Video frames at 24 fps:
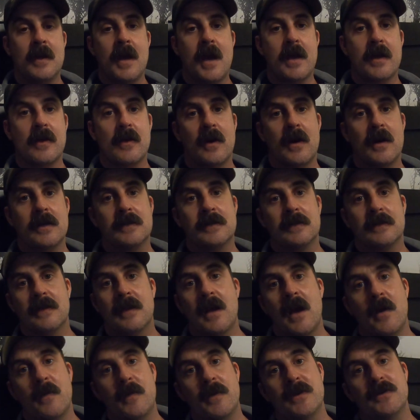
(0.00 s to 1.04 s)
Hey guys,
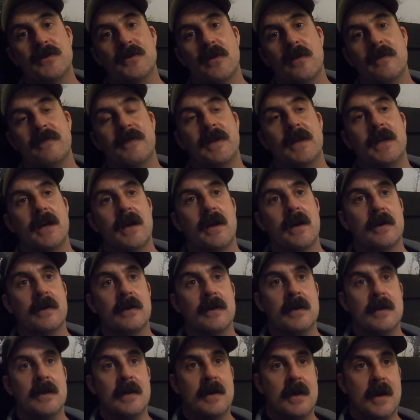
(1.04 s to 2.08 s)
hope you enjoyed the video.